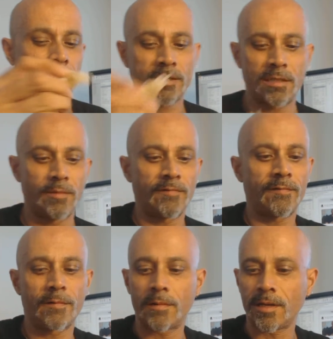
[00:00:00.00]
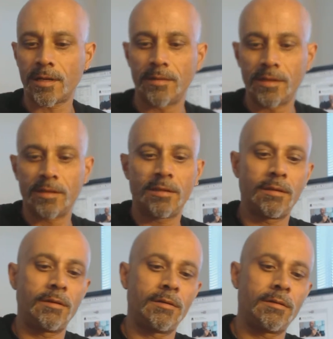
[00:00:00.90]
Actually, before I
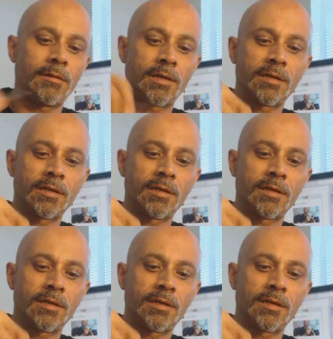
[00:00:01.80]
continue,